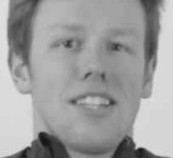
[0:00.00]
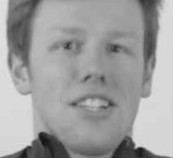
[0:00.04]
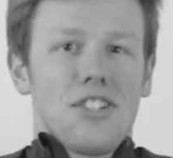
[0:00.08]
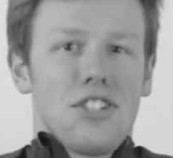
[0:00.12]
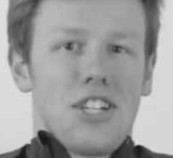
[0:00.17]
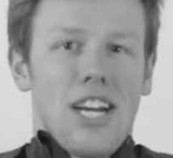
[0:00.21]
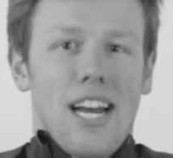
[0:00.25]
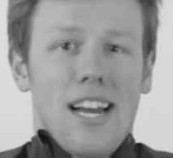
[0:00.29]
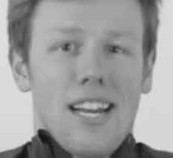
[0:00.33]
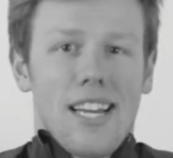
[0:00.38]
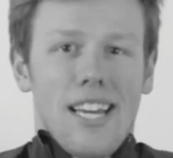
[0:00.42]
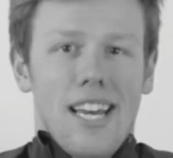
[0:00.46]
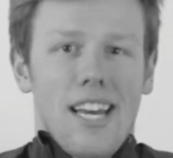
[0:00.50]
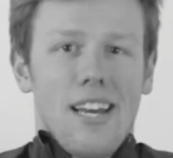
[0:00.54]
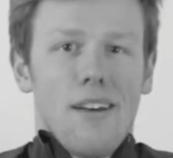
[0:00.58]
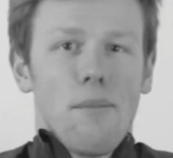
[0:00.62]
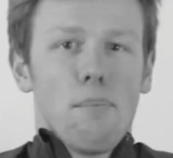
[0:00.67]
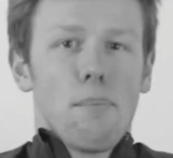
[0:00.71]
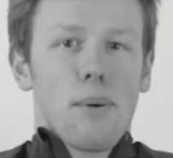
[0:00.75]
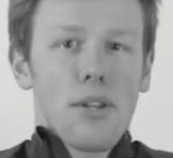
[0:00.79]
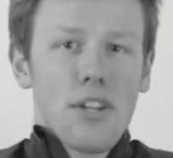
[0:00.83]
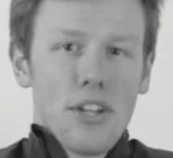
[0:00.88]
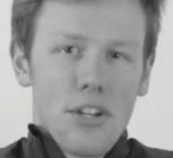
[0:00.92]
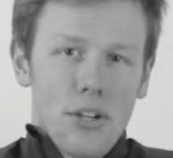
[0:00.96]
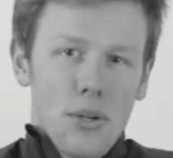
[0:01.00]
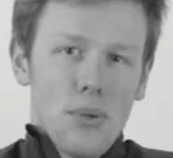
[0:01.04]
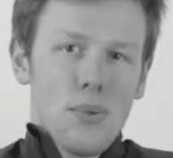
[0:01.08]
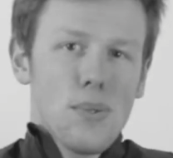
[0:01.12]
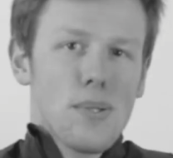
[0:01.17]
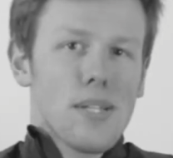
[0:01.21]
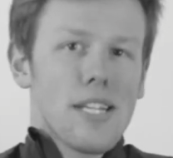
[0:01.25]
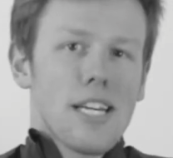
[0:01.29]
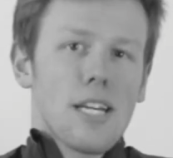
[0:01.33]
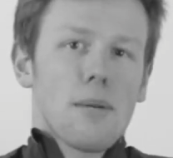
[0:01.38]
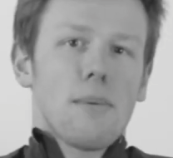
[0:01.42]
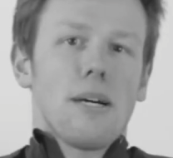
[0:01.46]
the jacket, but the cool
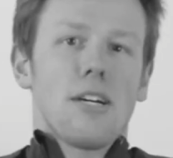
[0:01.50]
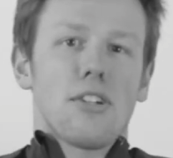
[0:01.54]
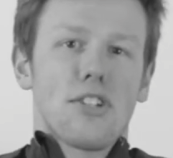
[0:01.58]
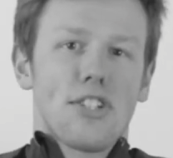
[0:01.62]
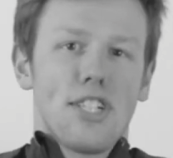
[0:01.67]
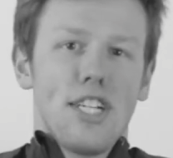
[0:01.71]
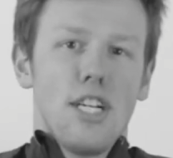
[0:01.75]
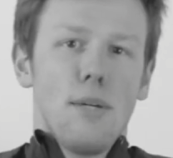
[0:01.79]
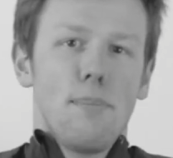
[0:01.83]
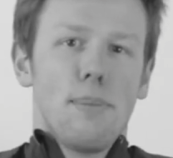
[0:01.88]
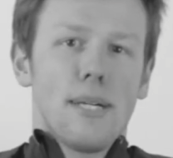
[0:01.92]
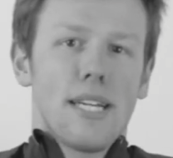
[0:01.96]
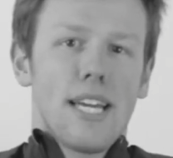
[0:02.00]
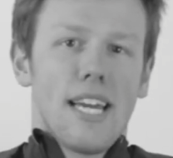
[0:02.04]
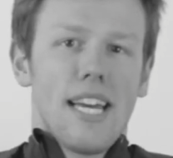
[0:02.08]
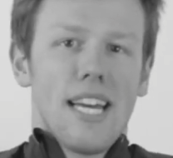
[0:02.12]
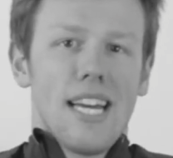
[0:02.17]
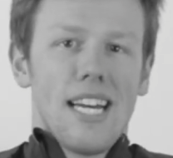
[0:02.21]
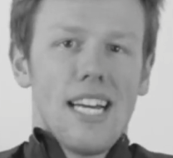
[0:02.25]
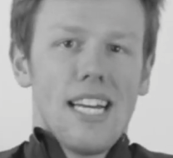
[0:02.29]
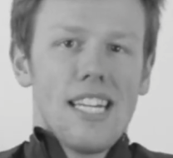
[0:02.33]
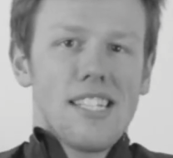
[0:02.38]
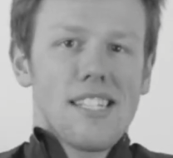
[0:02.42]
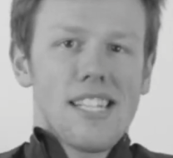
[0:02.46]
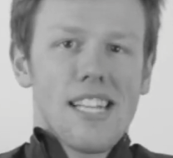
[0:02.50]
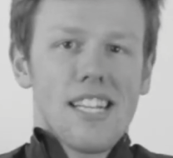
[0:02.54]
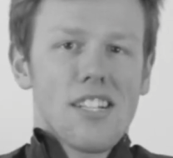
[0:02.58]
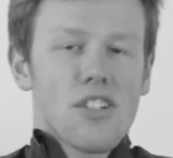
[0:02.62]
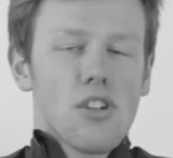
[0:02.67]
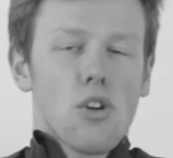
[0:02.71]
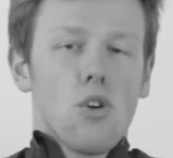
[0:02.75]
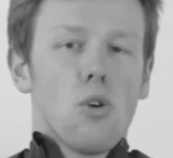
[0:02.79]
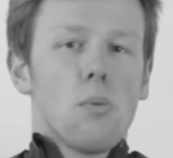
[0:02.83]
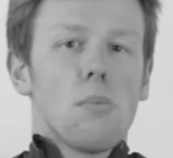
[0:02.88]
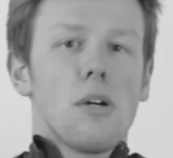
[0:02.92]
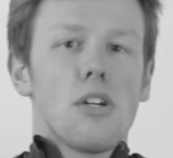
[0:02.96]
thing about Sherpa gear is that
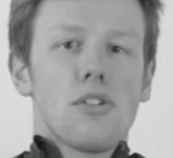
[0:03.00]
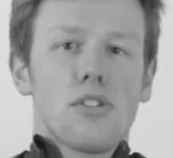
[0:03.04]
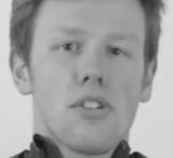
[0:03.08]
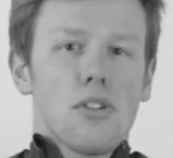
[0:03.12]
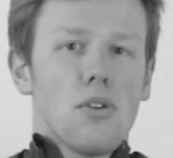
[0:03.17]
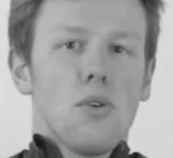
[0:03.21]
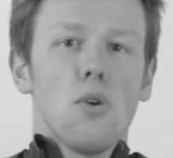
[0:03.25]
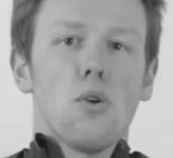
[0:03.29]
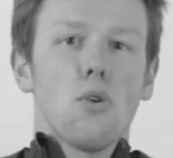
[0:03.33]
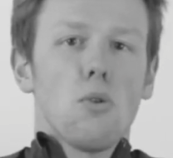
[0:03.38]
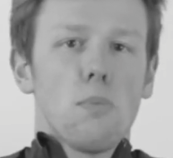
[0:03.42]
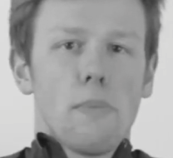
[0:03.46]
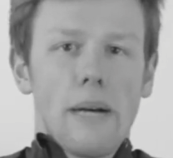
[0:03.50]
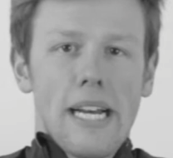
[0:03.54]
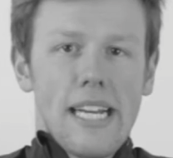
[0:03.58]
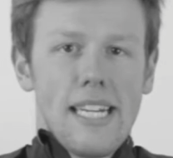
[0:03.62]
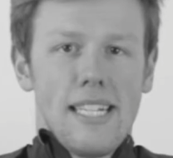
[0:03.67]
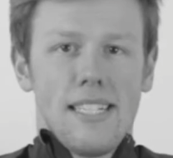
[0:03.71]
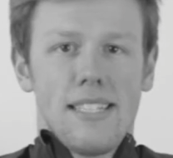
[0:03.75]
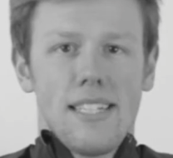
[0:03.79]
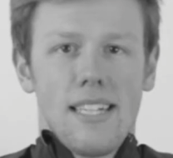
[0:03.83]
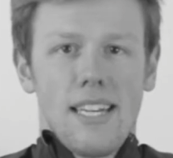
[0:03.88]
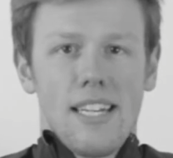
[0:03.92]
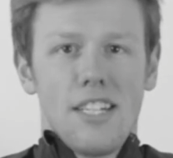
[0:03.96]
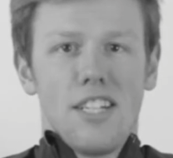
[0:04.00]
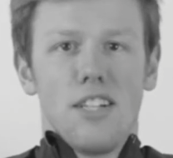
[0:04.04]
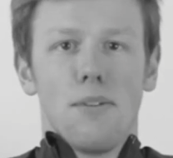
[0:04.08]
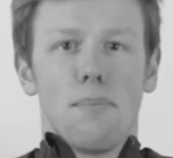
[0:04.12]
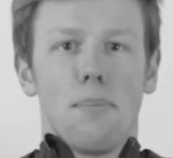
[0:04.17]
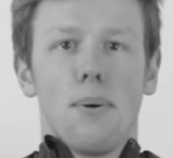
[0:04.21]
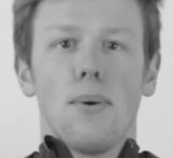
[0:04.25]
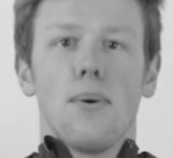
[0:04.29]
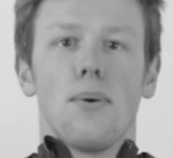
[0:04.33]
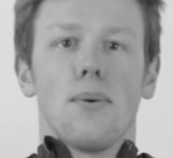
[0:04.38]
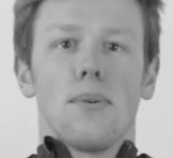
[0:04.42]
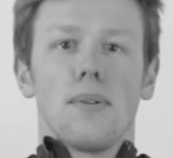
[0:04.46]
it's almost all made in
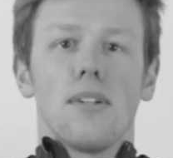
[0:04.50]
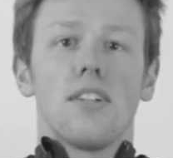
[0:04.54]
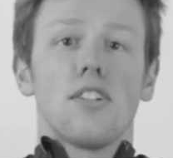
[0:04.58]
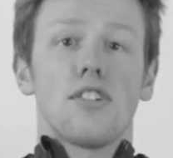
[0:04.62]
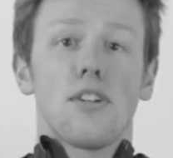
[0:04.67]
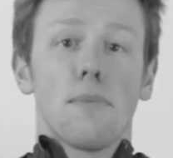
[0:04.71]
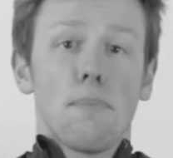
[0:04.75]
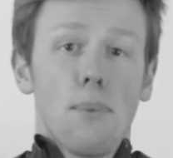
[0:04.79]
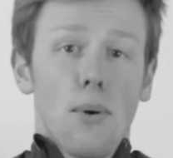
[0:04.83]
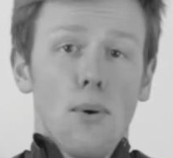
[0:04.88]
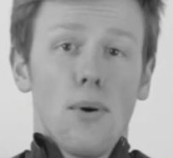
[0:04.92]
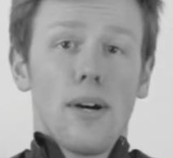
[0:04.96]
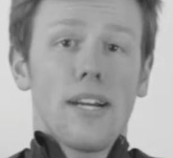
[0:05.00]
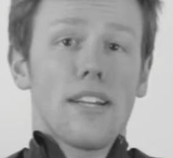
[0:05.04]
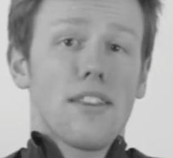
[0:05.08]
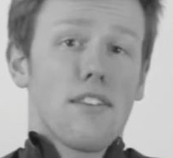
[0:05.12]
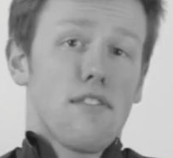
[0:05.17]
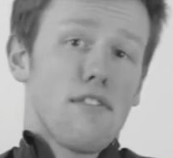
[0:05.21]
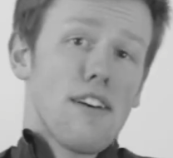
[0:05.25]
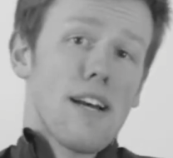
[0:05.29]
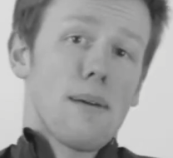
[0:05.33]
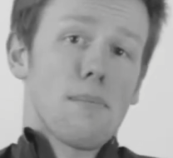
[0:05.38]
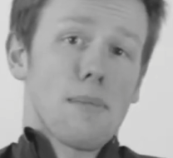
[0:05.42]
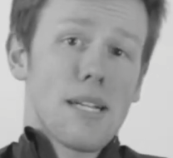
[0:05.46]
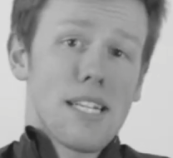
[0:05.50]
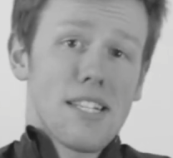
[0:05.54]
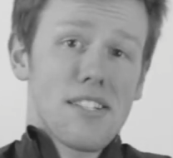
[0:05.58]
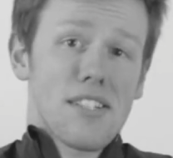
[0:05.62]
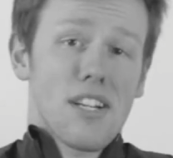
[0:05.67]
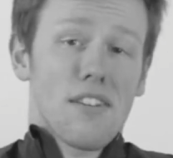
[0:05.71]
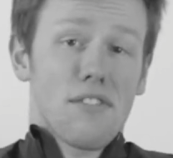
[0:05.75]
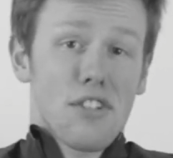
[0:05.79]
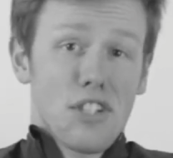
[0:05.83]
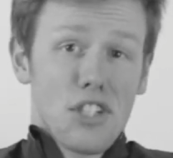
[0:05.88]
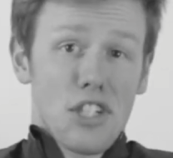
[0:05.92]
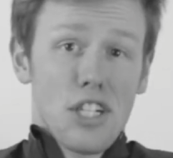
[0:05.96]
Nepal, supporting the families
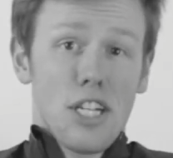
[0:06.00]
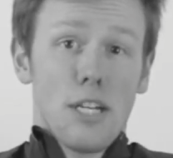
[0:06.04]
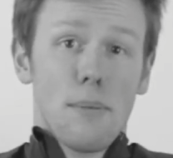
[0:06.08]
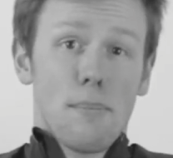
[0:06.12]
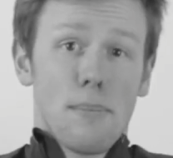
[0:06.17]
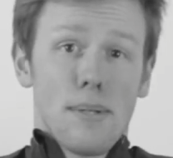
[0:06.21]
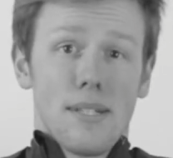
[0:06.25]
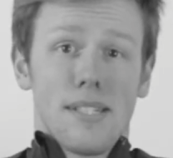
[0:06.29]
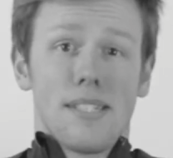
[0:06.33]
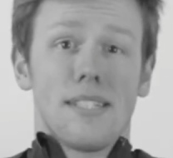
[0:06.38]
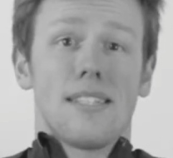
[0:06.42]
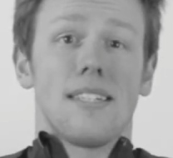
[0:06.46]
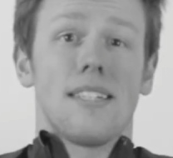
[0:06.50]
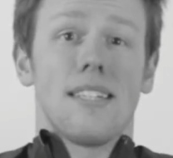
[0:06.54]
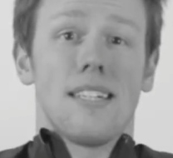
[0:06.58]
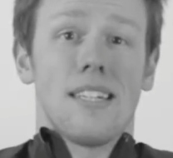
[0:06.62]
of Sherpas.